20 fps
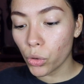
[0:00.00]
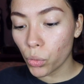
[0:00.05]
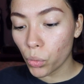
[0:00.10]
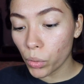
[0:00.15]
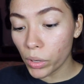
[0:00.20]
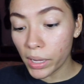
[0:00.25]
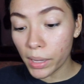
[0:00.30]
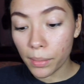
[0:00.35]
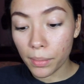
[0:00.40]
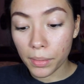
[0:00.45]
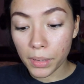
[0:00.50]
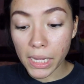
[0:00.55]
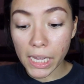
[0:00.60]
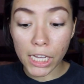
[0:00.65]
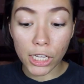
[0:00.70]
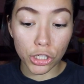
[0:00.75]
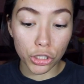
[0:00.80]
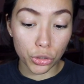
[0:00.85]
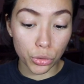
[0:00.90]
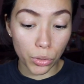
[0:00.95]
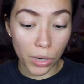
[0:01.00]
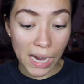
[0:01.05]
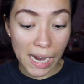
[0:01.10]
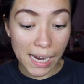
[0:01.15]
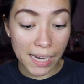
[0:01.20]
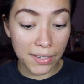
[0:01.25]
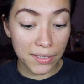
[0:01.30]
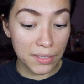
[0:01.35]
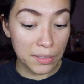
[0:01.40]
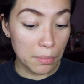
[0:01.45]
Creamy
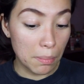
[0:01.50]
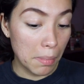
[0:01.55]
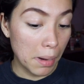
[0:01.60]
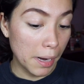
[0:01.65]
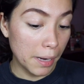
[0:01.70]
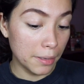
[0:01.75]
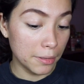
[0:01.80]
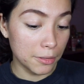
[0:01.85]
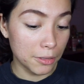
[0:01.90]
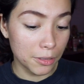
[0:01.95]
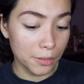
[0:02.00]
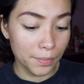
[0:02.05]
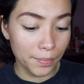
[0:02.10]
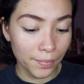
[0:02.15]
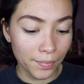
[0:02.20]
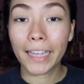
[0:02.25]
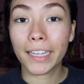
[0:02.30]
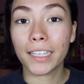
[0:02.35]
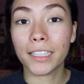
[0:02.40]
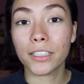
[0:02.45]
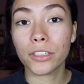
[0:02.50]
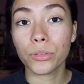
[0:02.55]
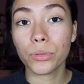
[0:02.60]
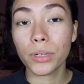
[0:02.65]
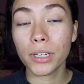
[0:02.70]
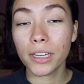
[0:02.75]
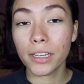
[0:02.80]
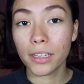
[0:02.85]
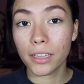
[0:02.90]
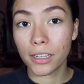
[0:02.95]
Dries Matte. I got
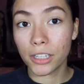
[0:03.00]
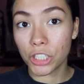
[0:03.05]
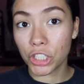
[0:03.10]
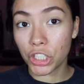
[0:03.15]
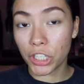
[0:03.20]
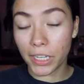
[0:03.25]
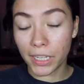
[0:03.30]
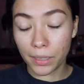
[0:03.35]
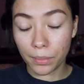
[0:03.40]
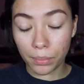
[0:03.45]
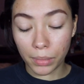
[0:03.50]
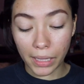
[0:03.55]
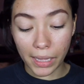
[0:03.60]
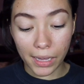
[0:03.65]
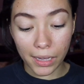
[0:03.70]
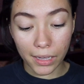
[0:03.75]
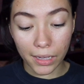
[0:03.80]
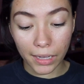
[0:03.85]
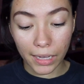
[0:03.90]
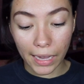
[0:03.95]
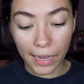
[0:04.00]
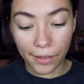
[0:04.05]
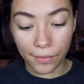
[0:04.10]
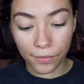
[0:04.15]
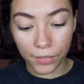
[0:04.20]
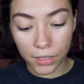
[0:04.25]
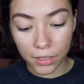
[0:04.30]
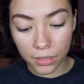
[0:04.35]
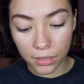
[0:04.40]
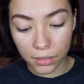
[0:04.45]
this one in the shade Blank
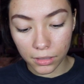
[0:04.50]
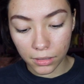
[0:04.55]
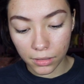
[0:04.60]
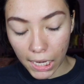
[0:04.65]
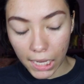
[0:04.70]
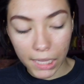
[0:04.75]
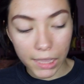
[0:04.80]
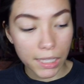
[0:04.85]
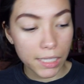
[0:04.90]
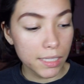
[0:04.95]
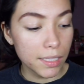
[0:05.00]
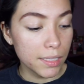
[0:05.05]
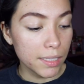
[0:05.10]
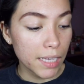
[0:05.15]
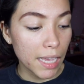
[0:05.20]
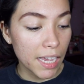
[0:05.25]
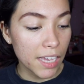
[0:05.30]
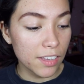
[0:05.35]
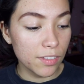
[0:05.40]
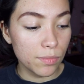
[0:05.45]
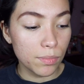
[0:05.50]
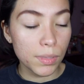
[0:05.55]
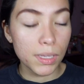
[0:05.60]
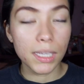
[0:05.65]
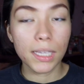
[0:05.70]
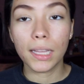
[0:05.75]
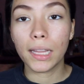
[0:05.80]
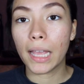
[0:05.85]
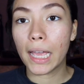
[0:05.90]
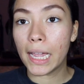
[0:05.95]
Canvas. And this gave
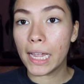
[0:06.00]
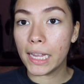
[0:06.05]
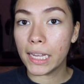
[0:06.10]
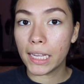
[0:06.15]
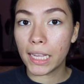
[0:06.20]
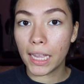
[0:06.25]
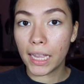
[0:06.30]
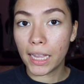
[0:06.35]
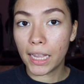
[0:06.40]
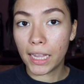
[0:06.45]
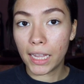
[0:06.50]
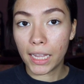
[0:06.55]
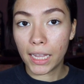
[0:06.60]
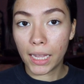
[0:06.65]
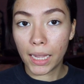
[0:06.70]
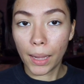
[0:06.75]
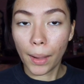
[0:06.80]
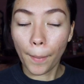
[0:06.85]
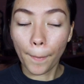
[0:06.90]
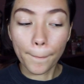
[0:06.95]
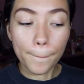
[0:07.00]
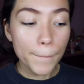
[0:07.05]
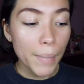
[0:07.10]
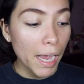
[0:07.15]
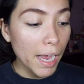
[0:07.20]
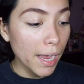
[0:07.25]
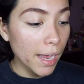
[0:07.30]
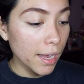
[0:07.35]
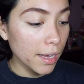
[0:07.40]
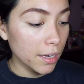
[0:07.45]
me like a
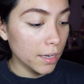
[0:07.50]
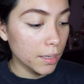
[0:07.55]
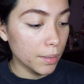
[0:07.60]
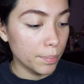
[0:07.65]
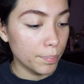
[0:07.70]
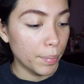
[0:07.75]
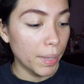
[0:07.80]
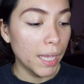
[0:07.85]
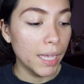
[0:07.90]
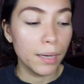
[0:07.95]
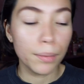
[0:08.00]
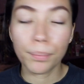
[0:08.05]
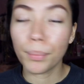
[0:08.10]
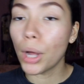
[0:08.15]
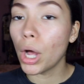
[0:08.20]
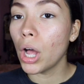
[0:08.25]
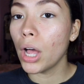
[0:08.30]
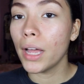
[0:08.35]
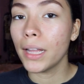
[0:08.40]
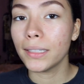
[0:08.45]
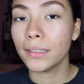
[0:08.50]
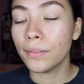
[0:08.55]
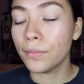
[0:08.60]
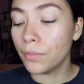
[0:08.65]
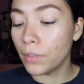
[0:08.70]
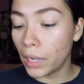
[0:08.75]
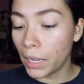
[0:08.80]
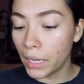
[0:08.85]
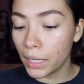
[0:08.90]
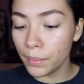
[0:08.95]
MAC paint pot
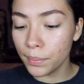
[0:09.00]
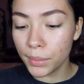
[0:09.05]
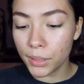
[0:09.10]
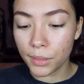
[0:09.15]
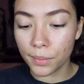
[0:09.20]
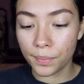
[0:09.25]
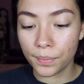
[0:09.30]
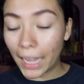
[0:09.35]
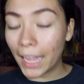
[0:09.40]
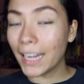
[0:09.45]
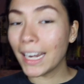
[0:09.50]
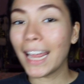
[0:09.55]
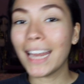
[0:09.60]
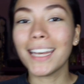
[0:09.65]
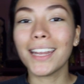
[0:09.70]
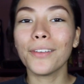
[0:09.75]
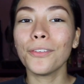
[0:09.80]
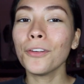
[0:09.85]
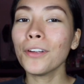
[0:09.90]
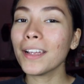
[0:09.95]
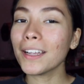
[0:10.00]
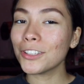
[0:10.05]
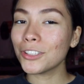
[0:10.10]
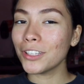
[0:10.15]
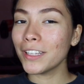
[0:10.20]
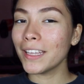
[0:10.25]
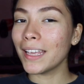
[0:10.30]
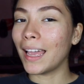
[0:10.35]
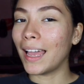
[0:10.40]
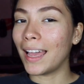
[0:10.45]
vibes. And I never
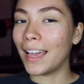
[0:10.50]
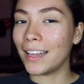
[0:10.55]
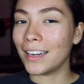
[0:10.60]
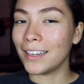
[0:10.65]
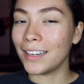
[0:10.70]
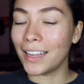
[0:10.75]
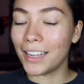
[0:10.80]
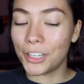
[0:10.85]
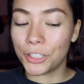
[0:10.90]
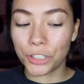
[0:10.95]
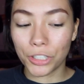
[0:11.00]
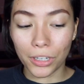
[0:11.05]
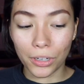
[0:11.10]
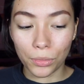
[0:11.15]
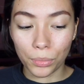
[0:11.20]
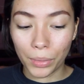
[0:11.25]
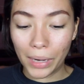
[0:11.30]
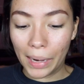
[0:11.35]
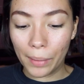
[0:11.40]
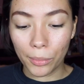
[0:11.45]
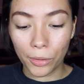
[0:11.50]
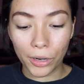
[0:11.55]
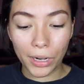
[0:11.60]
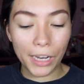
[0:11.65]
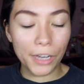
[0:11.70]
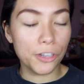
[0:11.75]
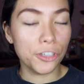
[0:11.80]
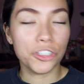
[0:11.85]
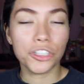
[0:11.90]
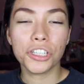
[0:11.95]
actually had an eyeshadow primer.
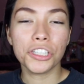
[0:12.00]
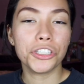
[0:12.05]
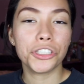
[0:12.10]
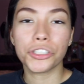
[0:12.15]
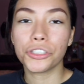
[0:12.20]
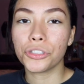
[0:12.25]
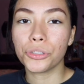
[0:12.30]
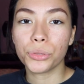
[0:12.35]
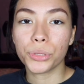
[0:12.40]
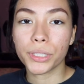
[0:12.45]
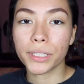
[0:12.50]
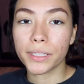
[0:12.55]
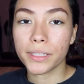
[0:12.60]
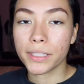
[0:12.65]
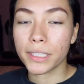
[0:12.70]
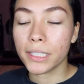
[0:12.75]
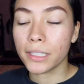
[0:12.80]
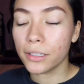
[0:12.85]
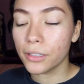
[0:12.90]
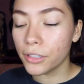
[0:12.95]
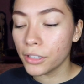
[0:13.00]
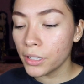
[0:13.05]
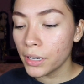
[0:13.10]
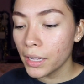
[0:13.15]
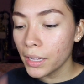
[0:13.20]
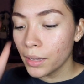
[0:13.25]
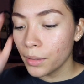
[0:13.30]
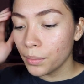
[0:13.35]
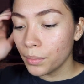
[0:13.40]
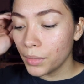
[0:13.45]
I usually just use concealer
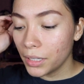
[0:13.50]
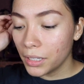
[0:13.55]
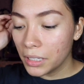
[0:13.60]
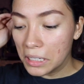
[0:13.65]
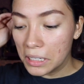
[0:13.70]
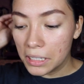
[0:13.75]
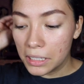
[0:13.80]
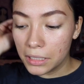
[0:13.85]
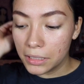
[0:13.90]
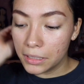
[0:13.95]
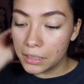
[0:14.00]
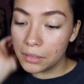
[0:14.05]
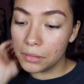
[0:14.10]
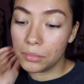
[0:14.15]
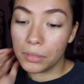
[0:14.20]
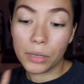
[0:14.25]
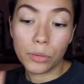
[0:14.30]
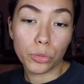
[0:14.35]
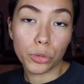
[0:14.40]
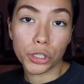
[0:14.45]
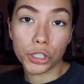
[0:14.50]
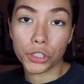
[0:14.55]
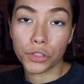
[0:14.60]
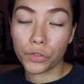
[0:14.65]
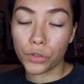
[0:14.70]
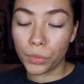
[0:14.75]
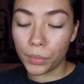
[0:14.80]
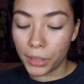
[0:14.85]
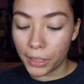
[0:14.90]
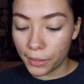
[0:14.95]
because it
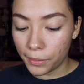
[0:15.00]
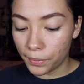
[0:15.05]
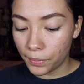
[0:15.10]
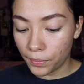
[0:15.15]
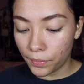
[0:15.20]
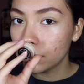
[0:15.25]
works for me.